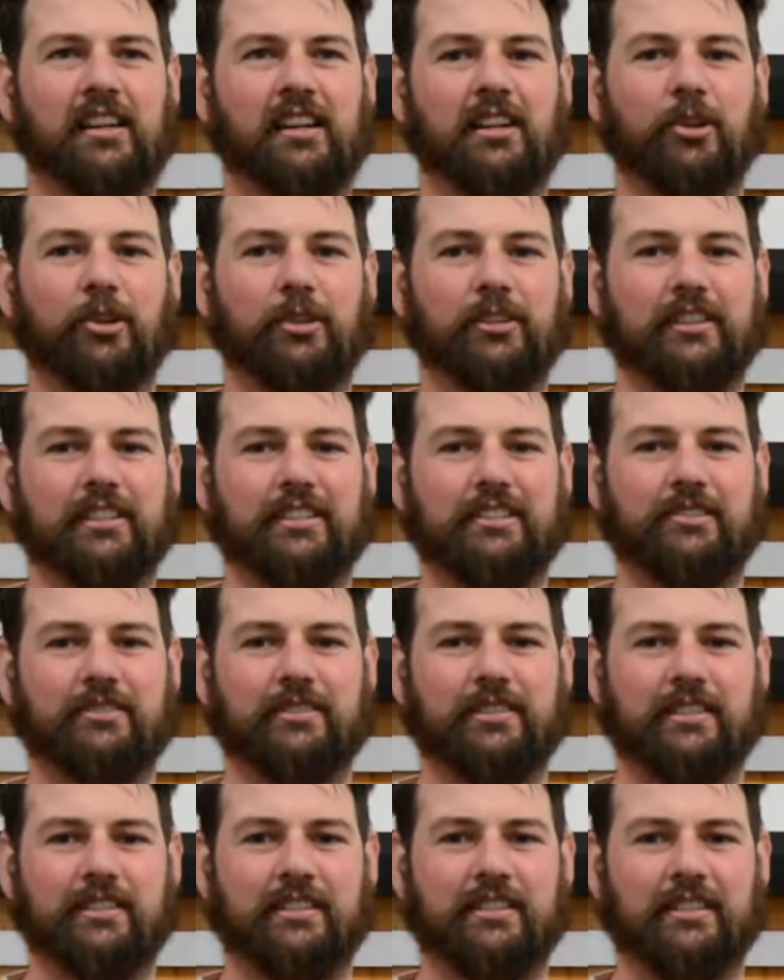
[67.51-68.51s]
Look, this
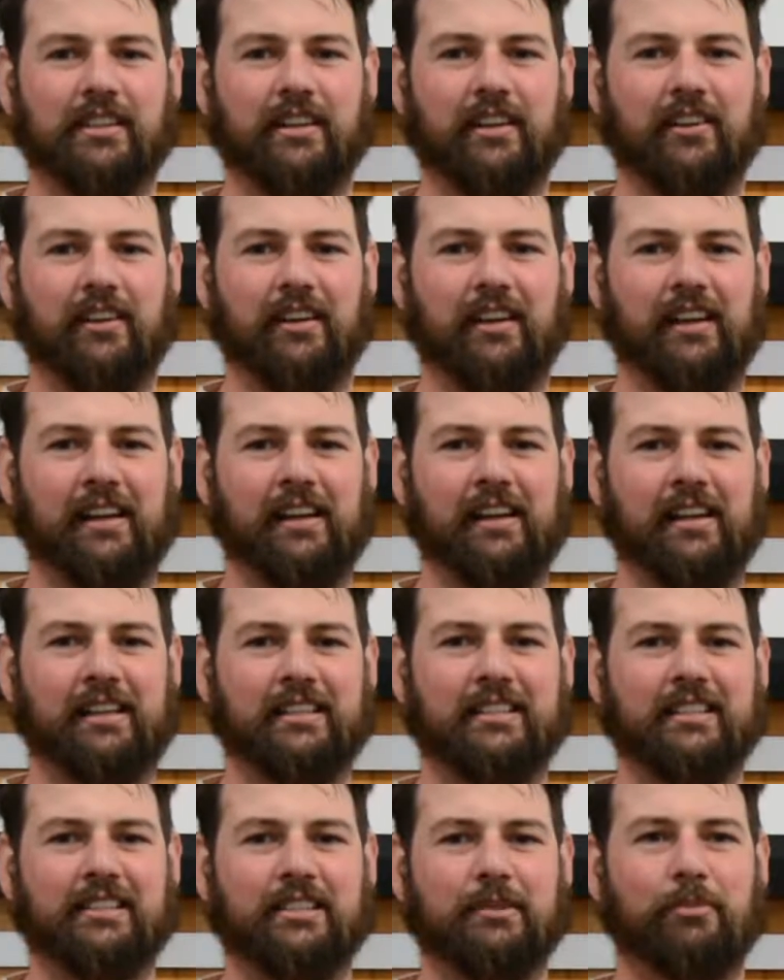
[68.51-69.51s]
is a
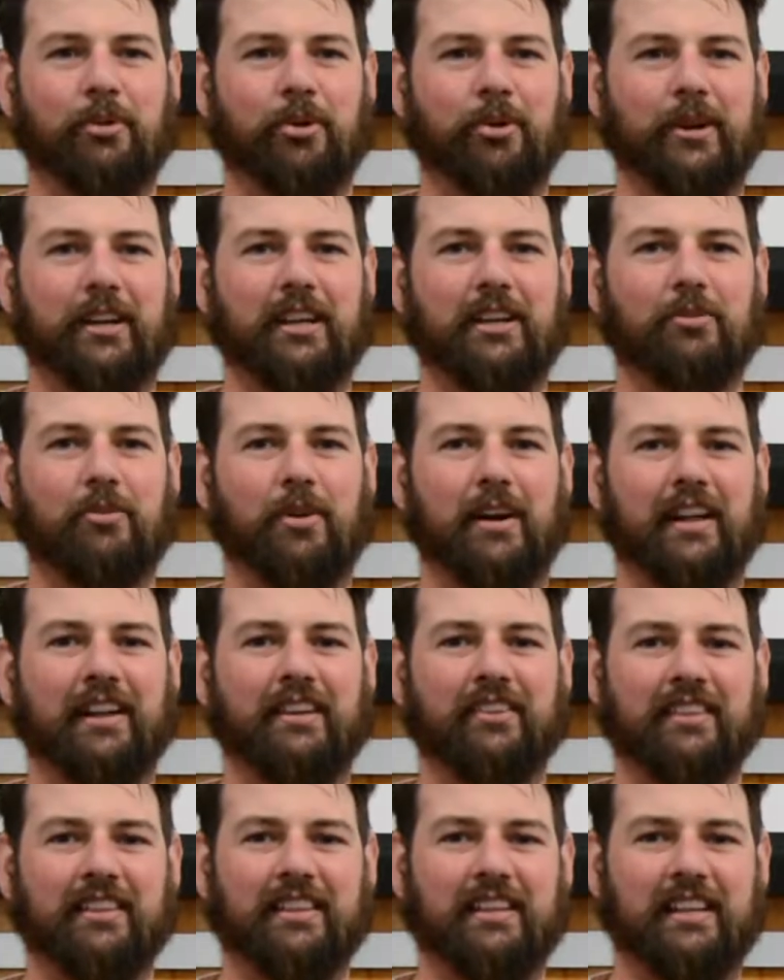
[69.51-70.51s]
disappointing one,
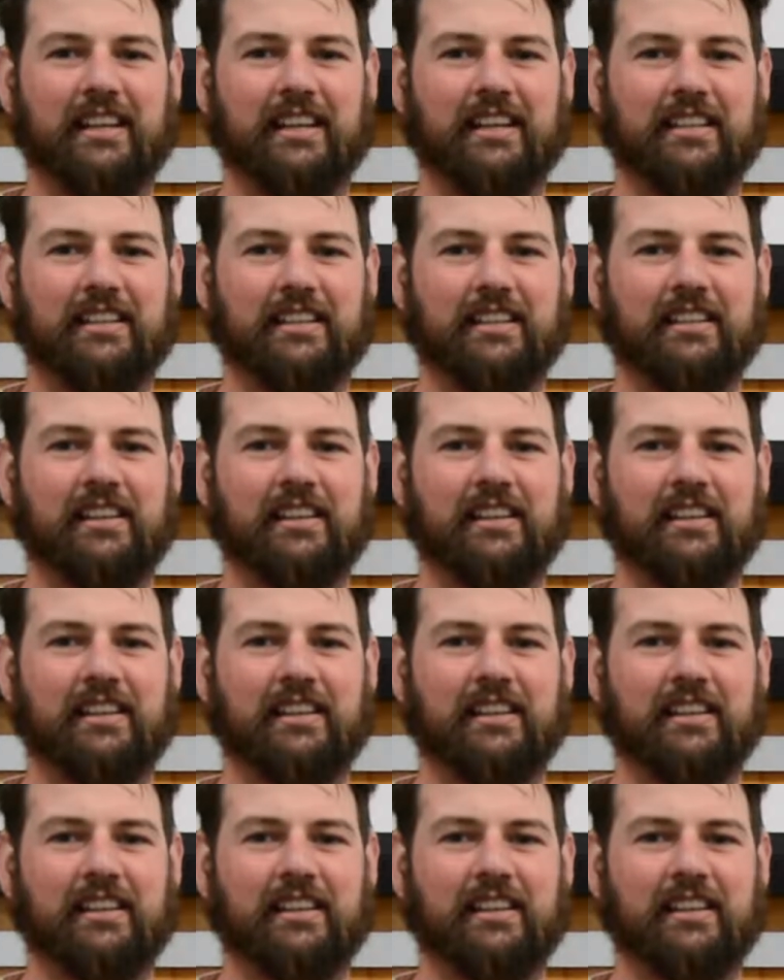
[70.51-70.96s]
I think,